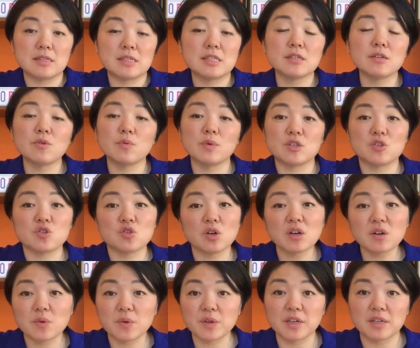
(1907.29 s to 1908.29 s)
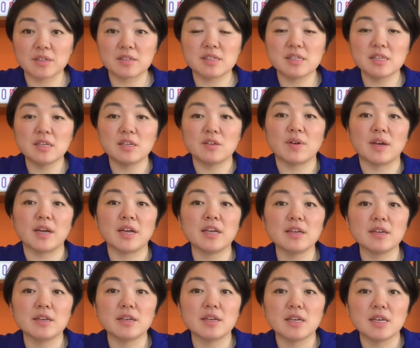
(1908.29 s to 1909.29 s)
still we struggle with our sin,
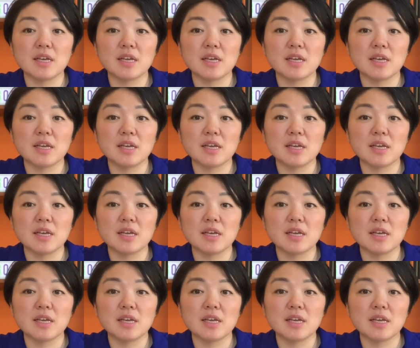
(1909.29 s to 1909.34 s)
right?